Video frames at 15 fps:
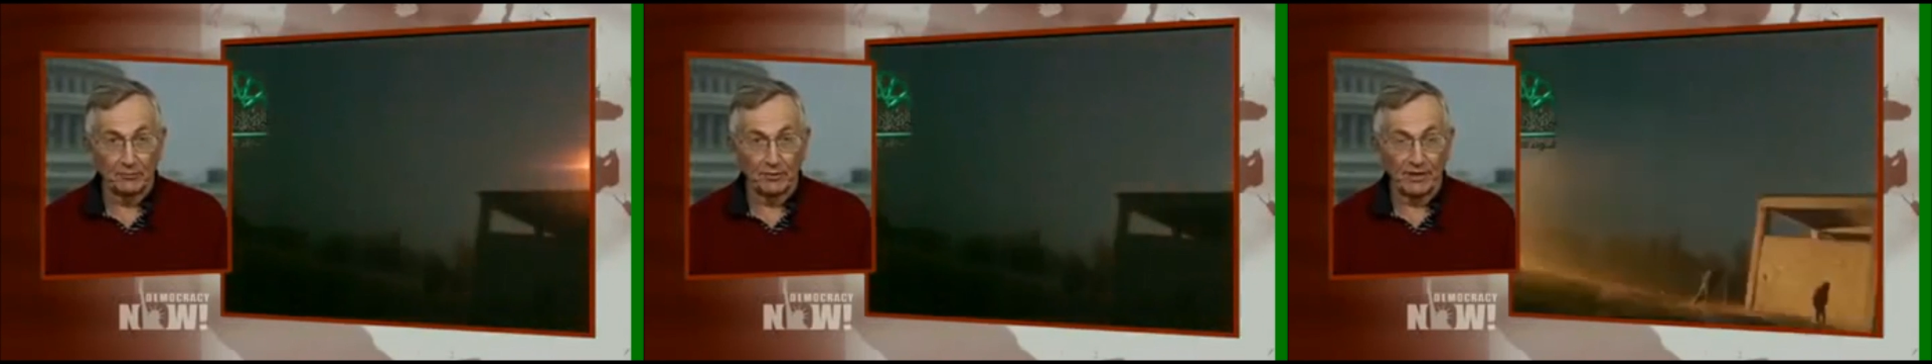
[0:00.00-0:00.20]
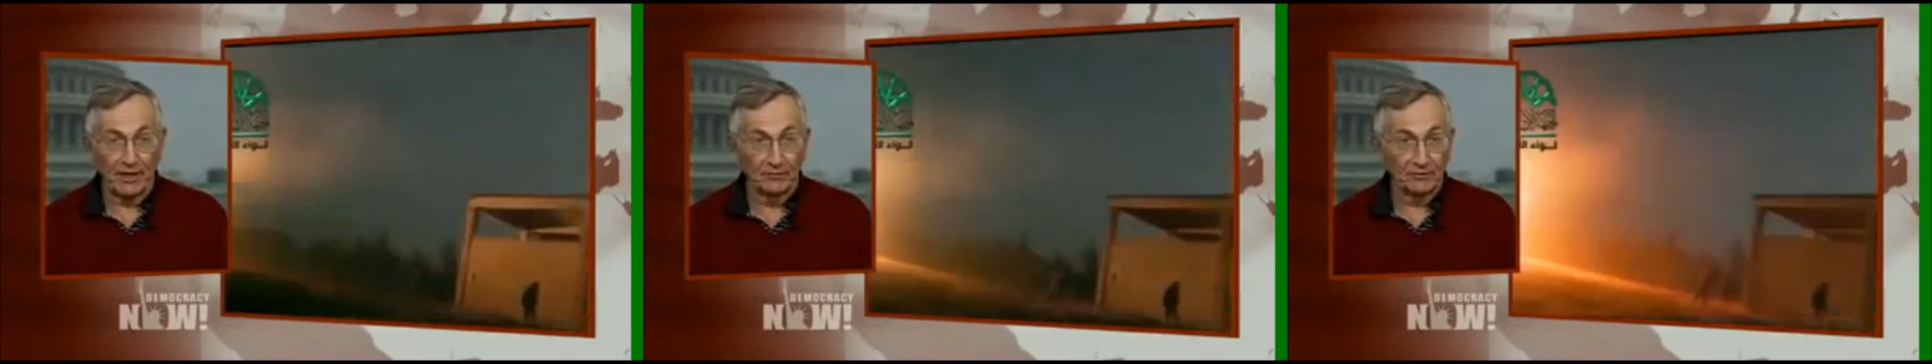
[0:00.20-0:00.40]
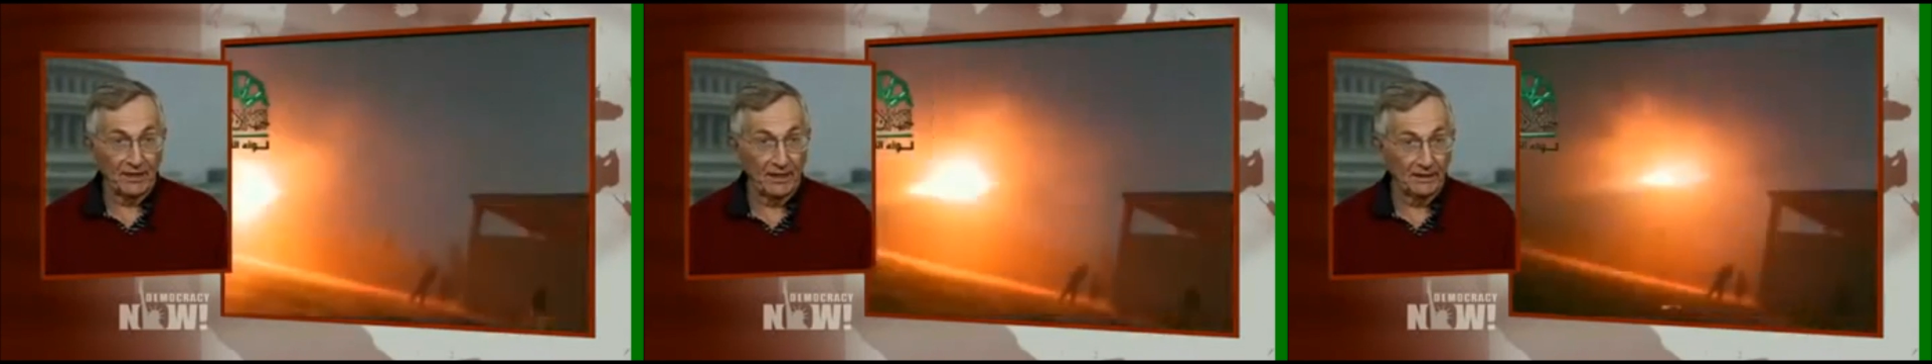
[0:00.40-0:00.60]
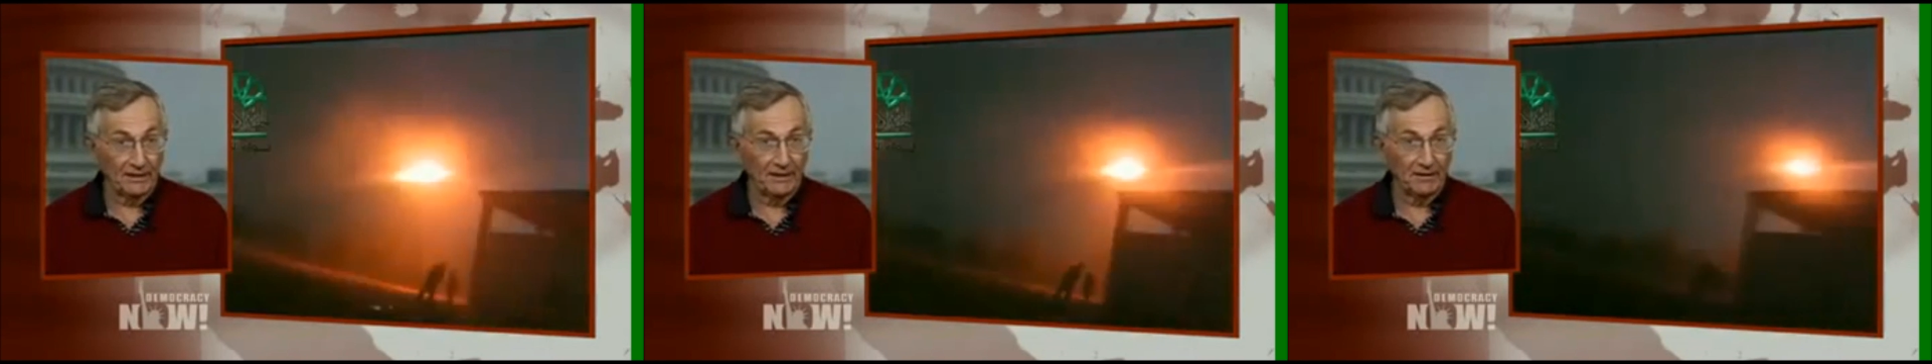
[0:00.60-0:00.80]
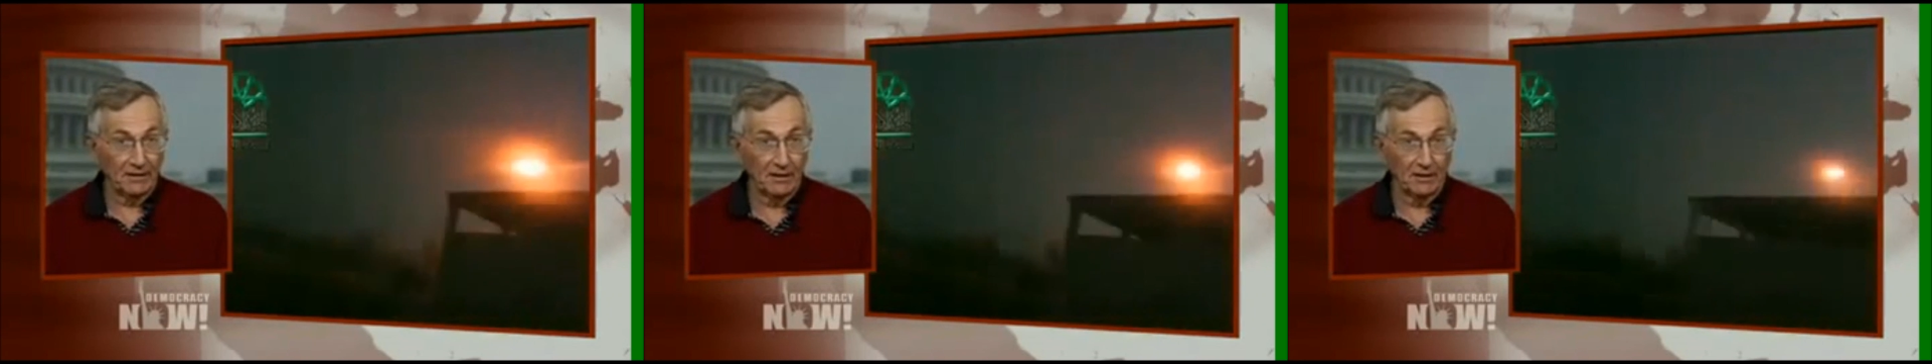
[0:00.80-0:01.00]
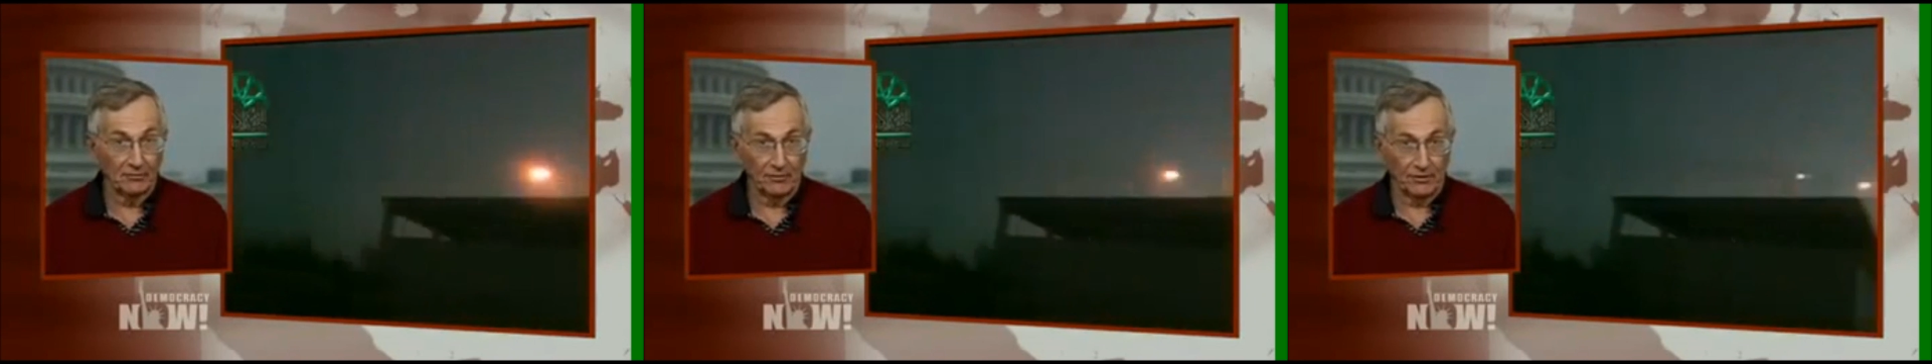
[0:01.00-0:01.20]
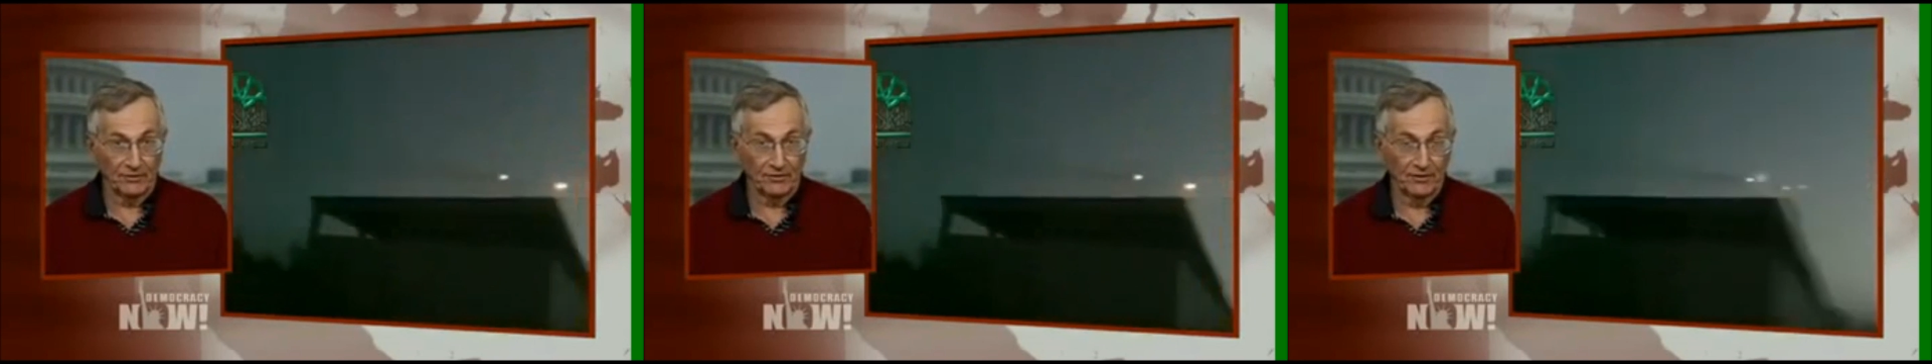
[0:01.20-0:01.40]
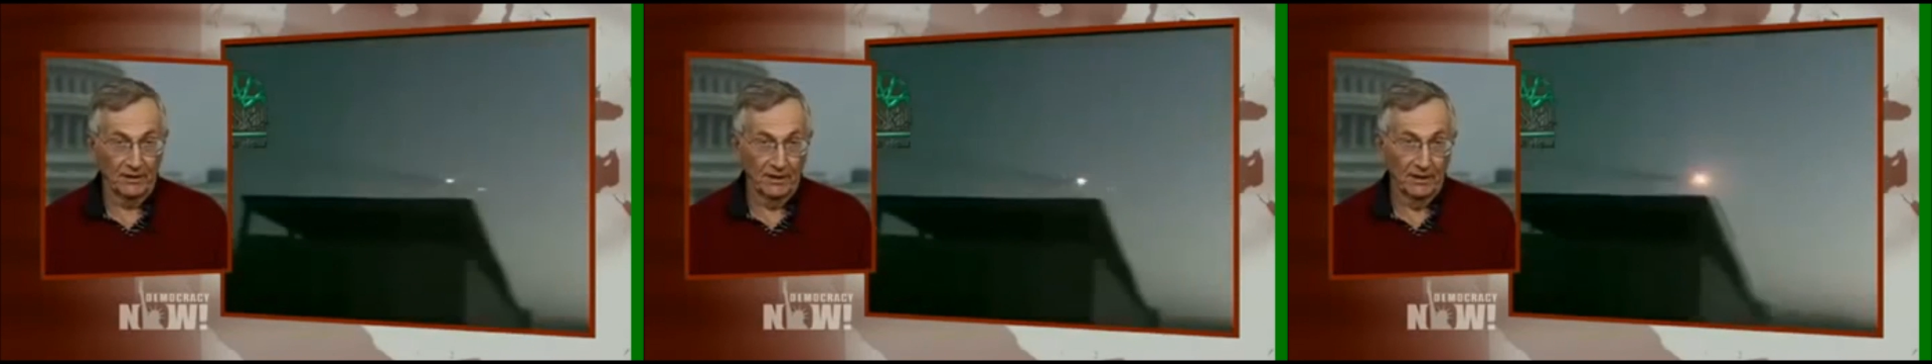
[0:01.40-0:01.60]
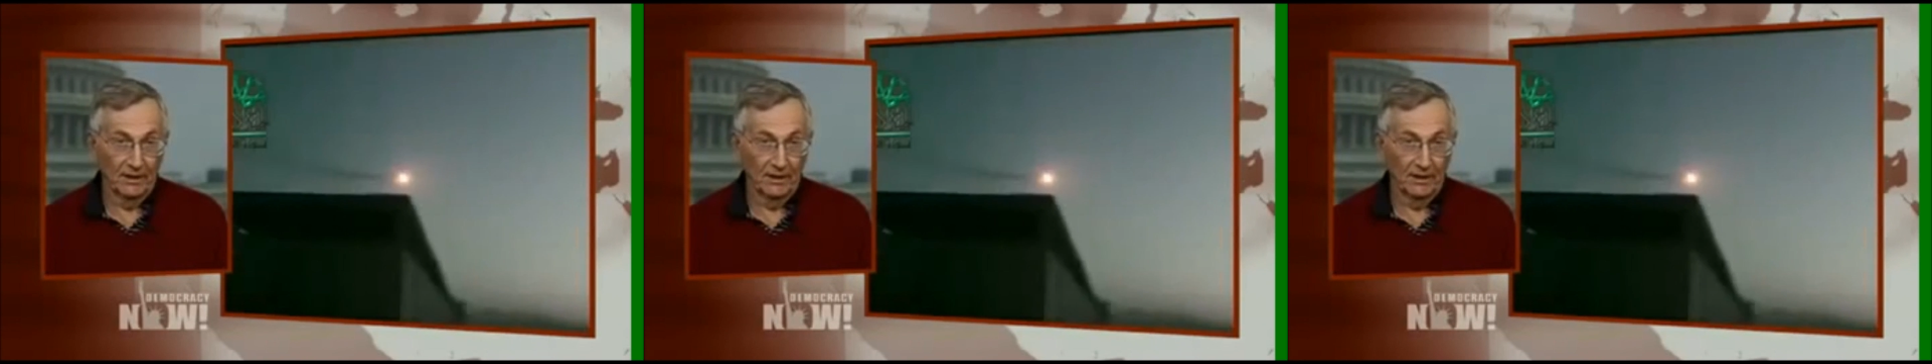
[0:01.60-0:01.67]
without telling Congress.